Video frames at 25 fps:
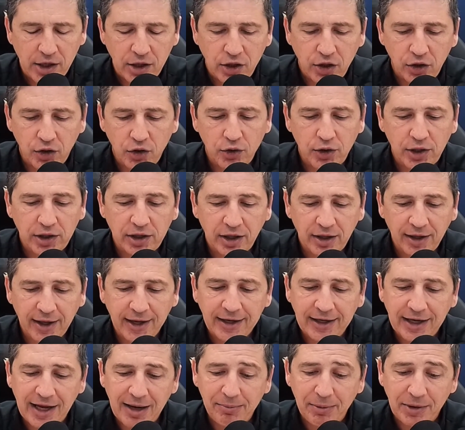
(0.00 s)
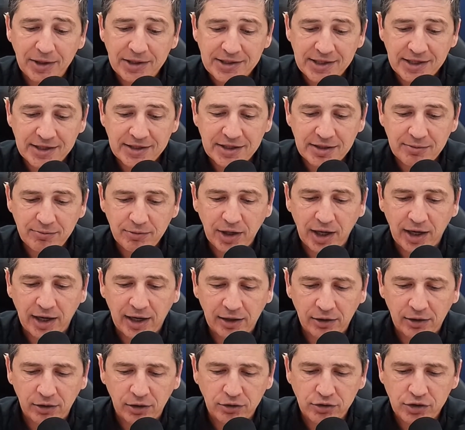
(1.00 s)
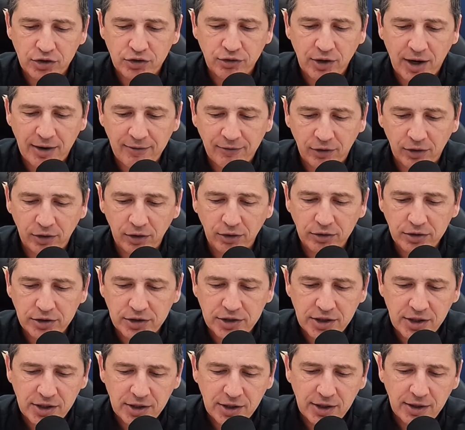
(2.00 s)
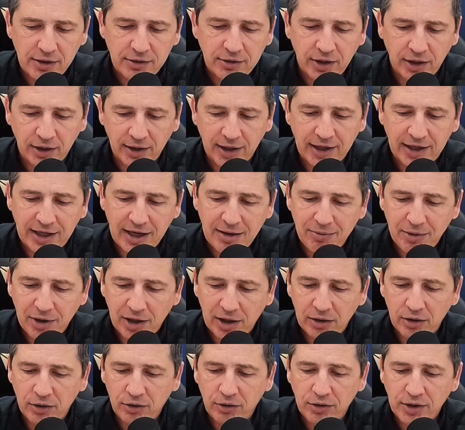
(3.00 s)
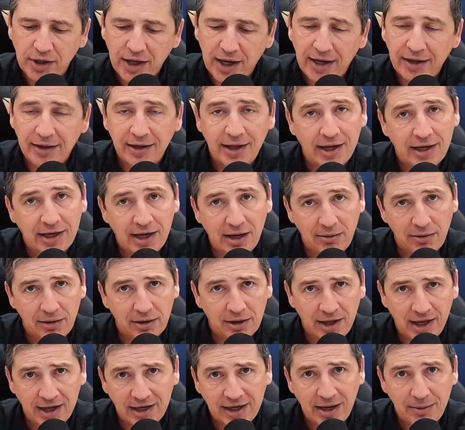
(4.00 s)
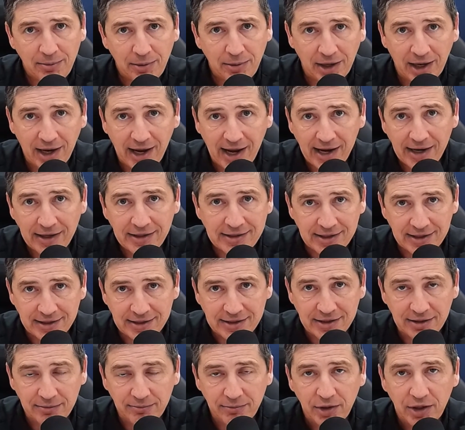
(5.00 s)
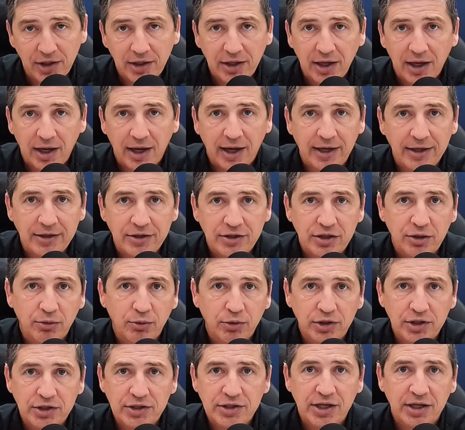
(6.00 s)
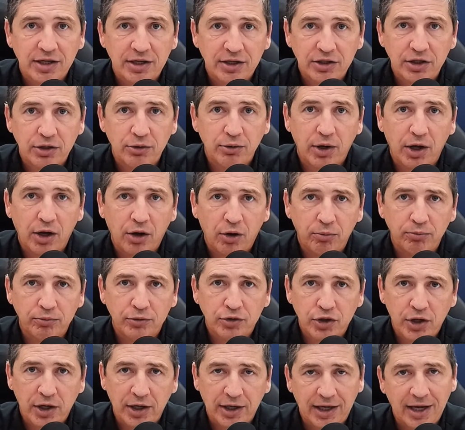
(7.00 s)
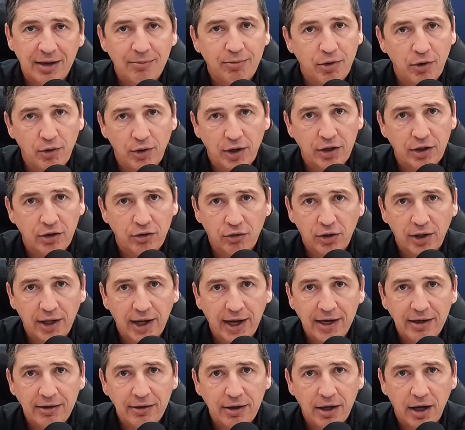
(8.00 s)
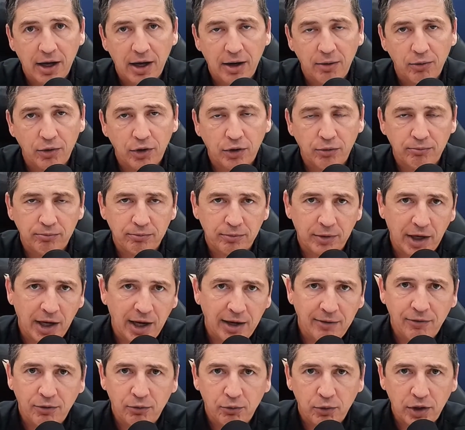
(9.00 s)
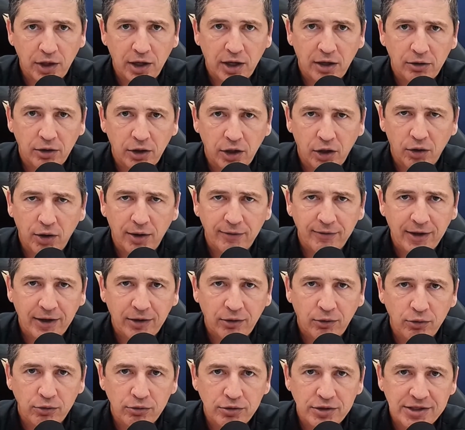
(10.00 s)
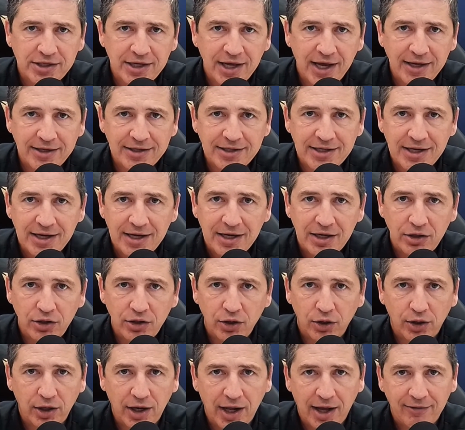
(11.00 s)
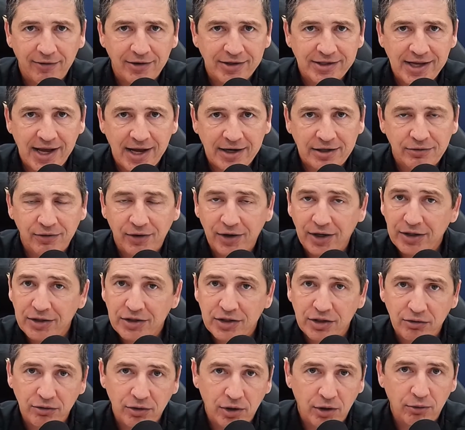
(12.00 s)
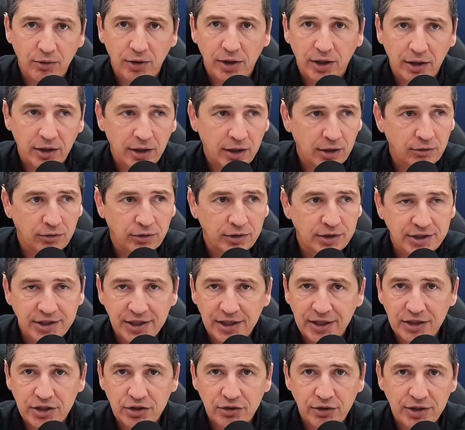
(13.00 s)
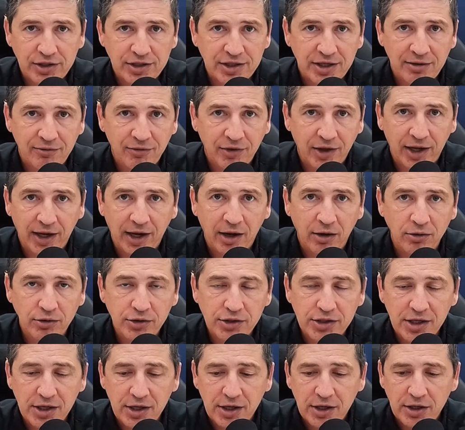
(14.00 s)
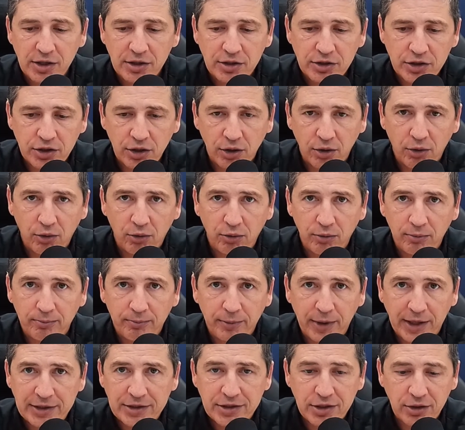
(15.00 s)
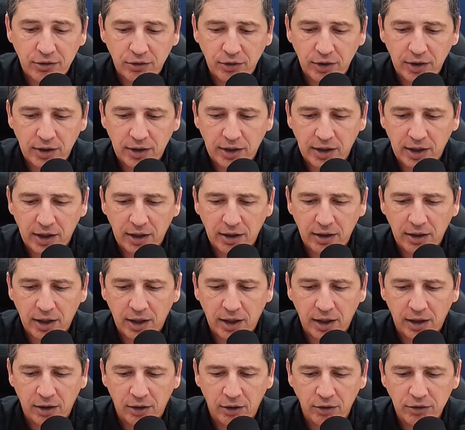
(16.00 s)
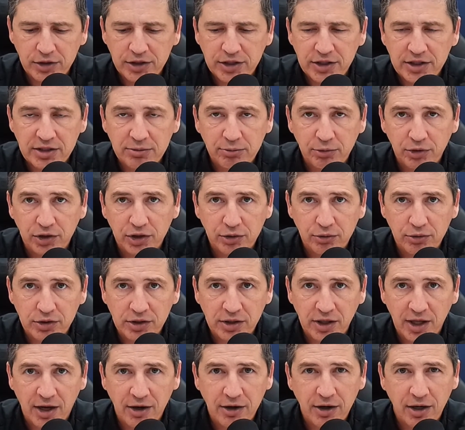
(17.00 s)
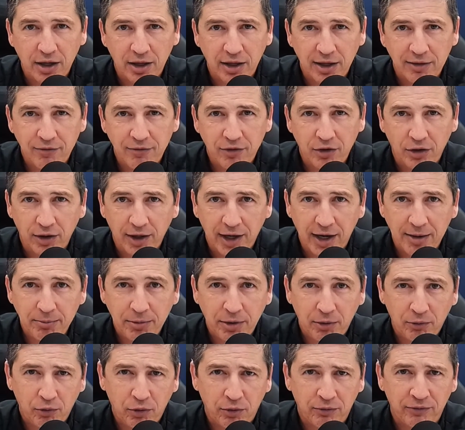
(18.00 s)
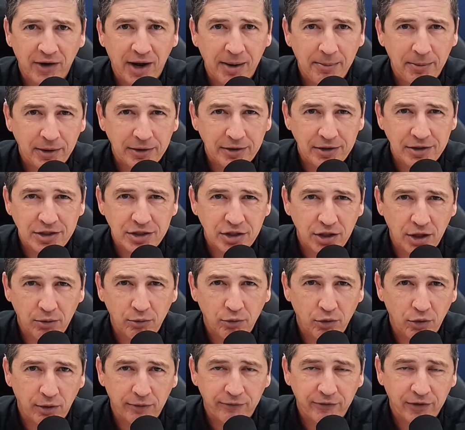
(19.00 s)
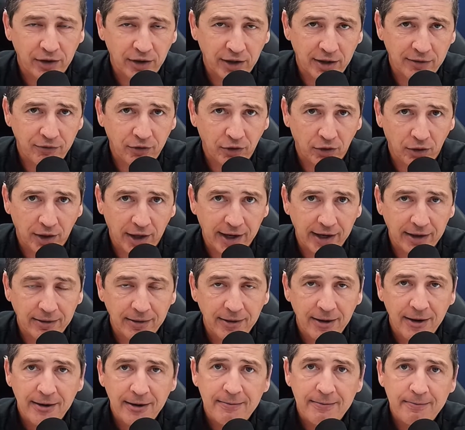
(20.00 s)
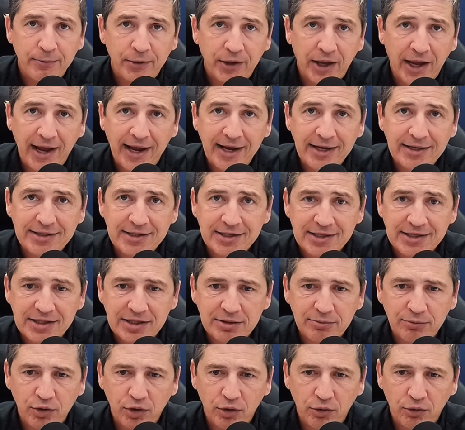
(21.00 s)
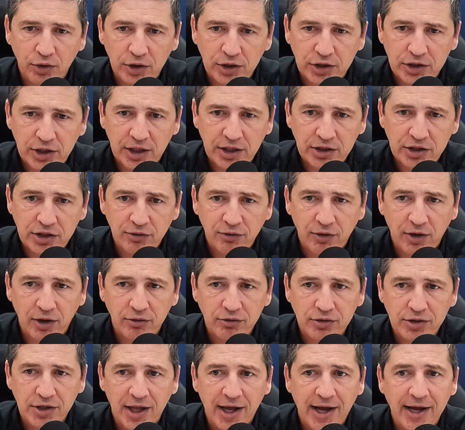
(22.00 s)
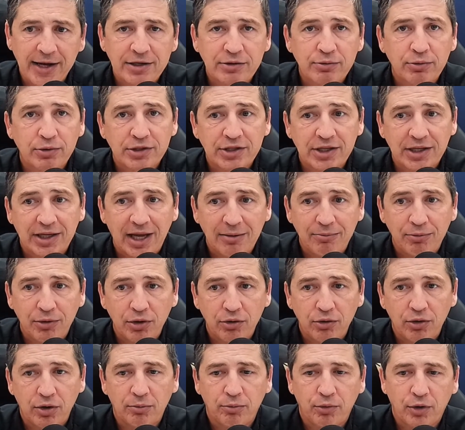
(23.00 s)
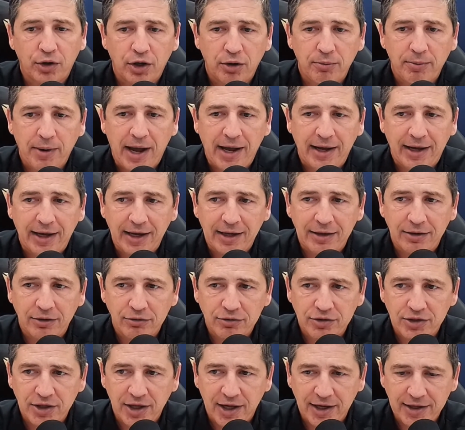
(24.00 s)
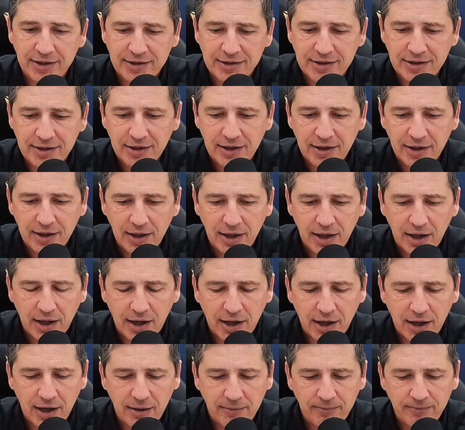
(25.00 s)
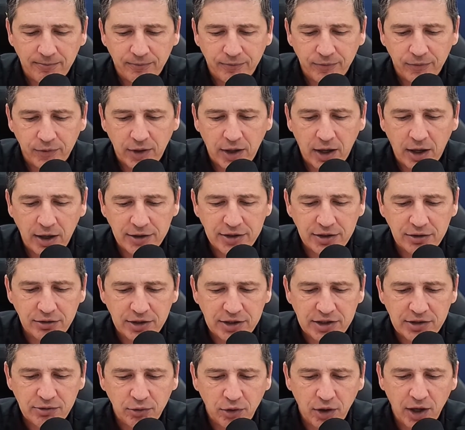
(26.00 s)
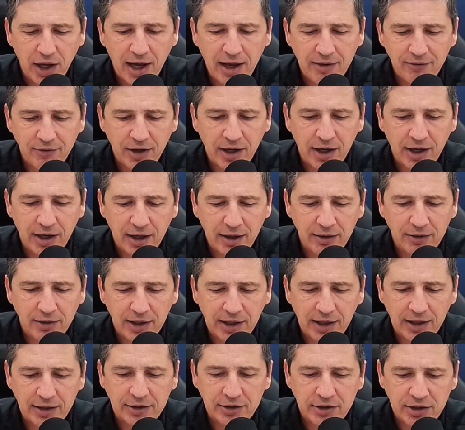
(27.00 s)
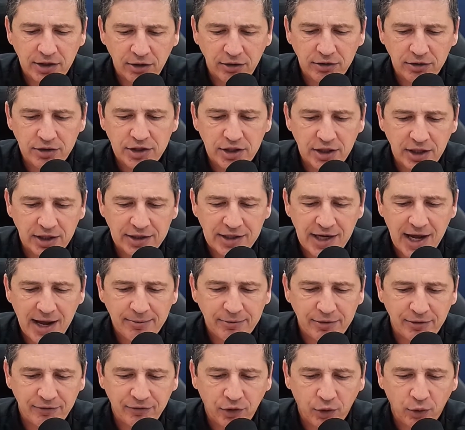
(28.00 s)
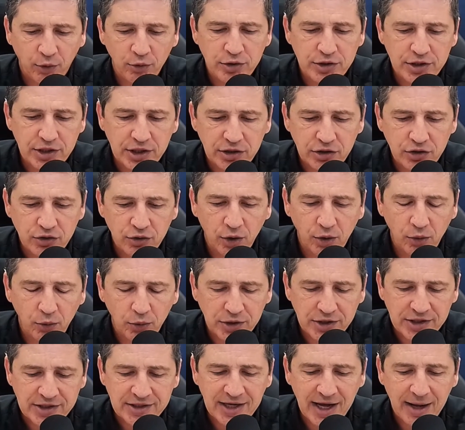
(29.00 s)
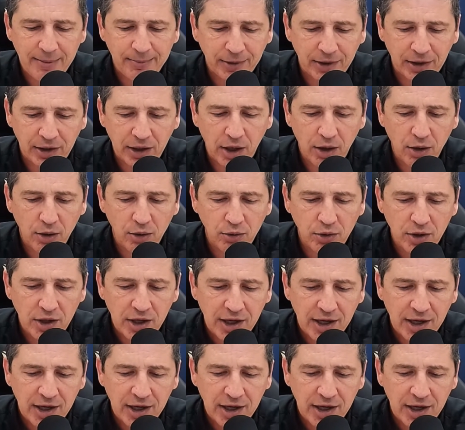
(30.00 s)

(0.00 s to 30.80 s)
You do get the lane keeping system that includes driver alerts, the lane keeping alert, and lane, keep, lane keeping aid system. And so, what this is going to do will help try to keep you in your lane. Uh, when you, even without you don't have that cruise set, you can have this activated. So, going you know on city streets and everything else. So, basically, the alert system will do is allow you to leave your lane, but will vibrate the steering wheel if you leave your lane the aid system will once it gets over to those lines wants to keep you and bring you back in those lines um, also this will have uh, the intelligent adaptive cruise control with stop and go